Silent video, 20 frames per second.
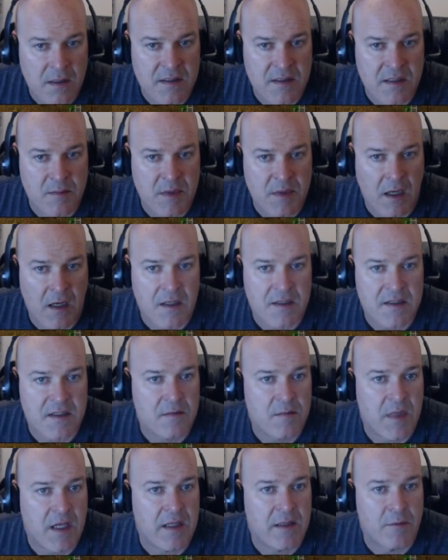It's going to be
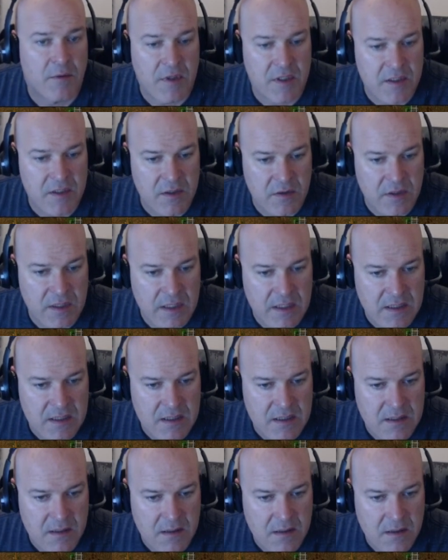awesome. And then we're going to do
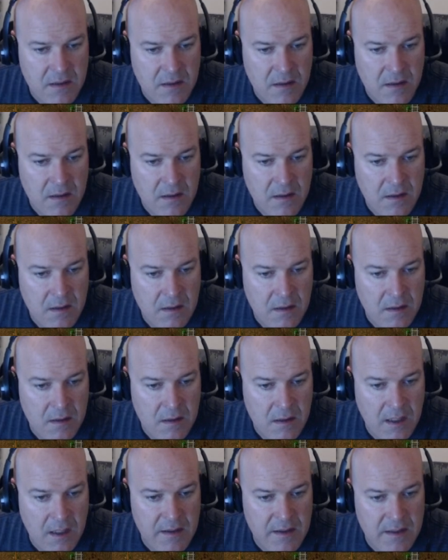this.
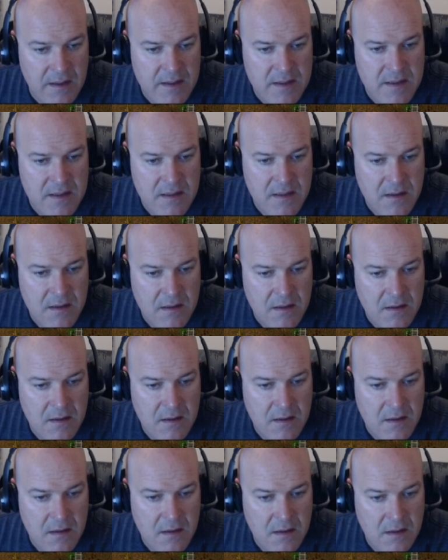And this.
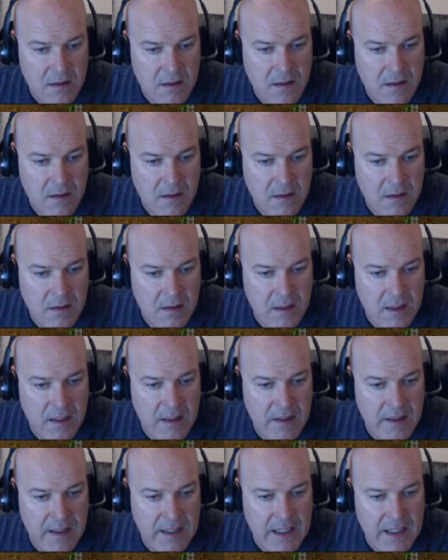
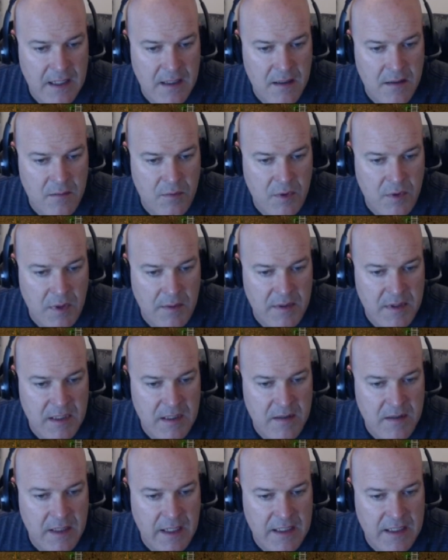And that. We probably
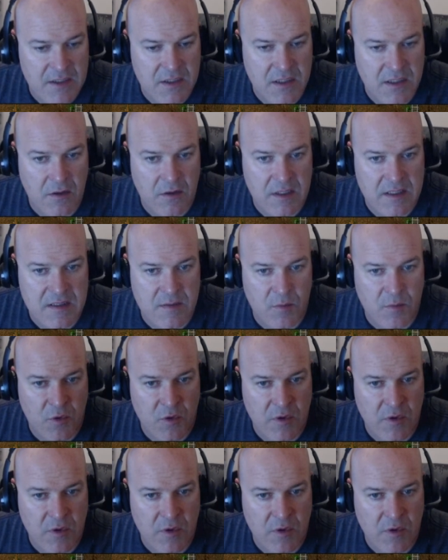need to actually go get some